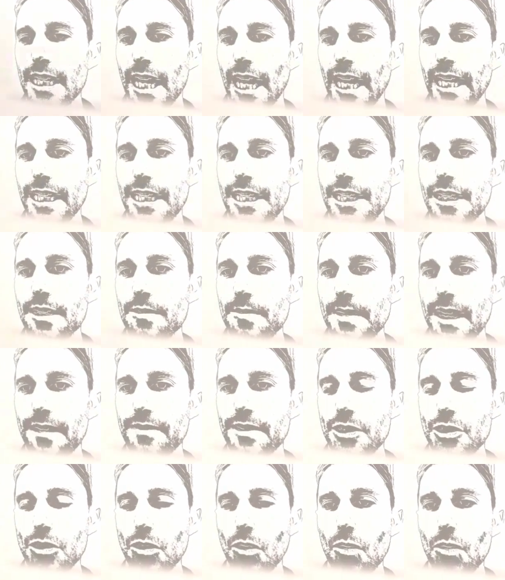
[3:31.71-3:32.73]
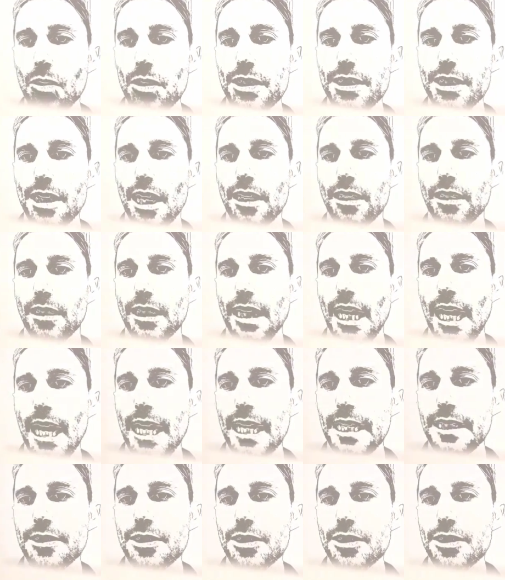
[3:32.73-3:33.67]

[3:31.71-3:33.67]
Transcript: And here we have this horizontal line,